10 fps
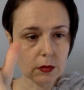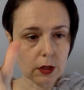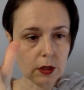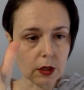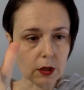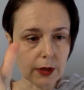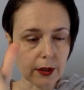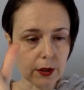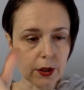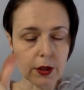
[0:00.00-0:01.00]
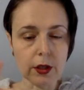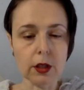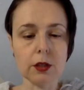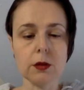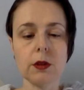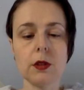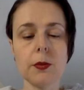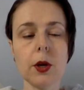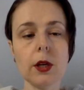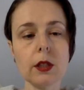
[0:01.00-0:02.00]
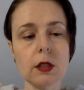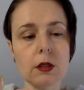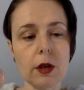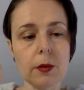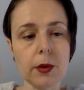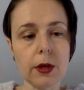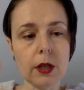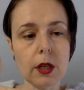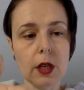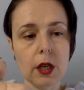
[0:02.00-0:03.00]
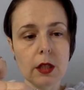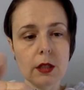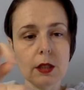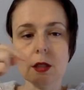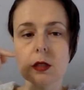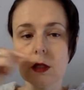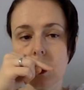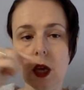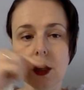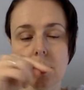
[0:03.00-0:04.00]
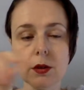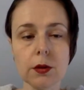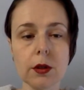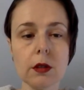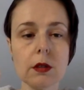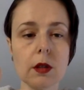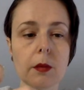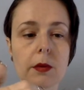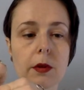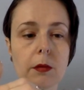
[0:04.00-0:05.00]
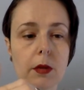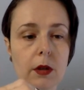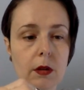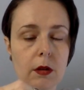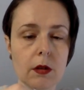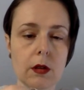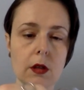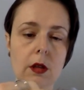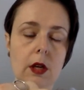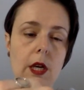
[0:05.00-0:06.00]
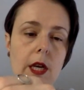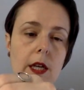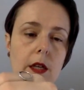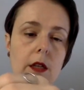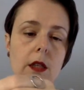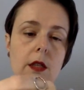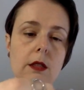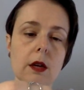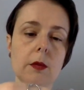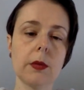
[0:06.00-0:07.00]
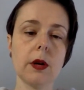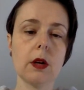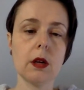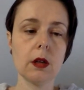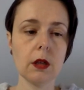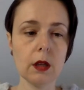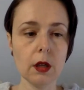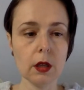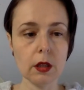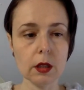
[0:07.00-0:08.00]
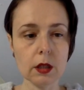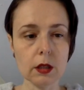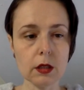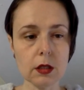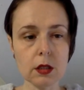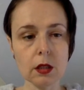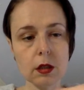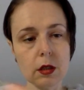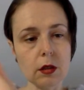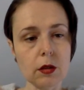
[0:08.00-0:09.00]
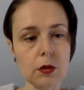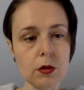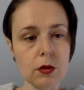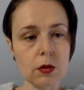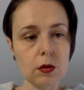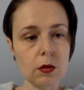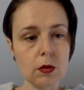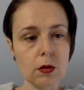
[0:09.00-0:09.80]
it's like a regular clicker, so this part, the straight part, sits inside your septum, and it clicks up like this and closes.